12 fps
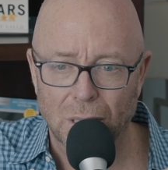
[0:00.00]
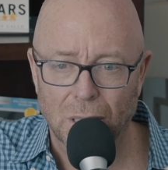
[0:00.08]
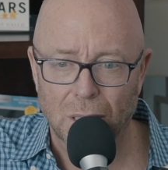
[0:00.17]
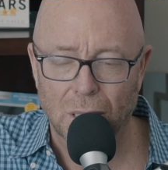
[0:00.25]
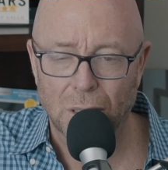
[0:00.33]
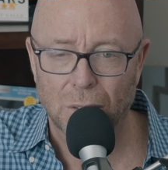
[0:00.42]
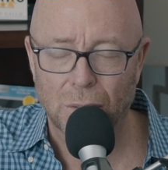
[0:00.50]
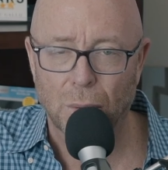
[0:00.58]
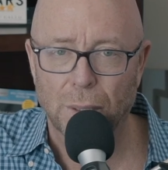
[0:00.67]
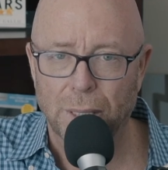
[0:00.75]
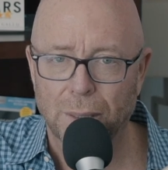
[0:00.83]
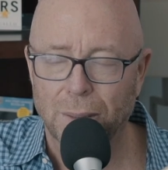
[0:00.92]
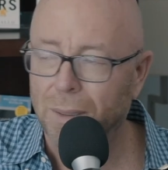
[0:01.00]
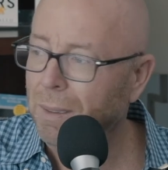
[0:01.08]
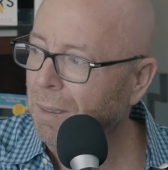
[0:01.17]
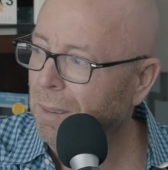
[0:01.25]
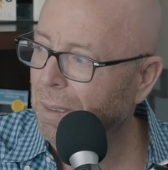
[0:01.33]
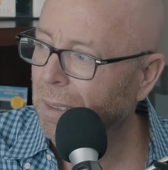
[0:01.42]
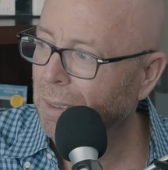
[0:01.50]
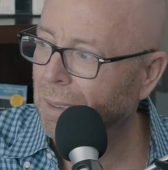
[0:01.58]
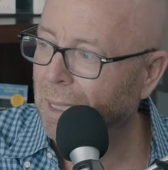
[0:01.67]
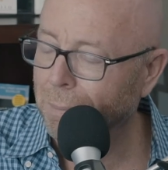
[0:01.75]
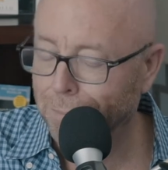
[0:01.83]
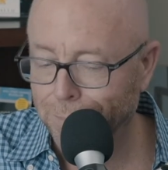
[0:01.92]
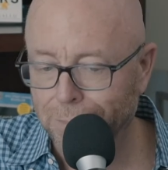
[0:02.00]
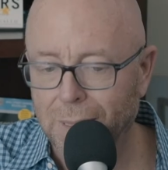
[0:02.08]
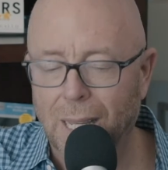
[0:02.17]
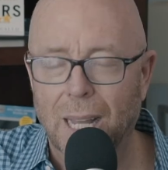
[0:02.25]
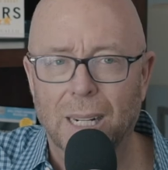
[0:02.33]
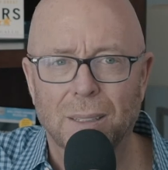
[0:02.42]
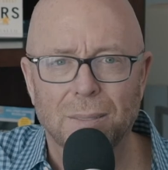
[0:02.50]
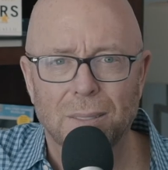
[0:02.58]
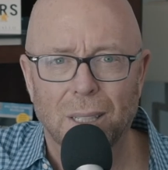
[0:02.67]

under forty. Yep. Right. Got it.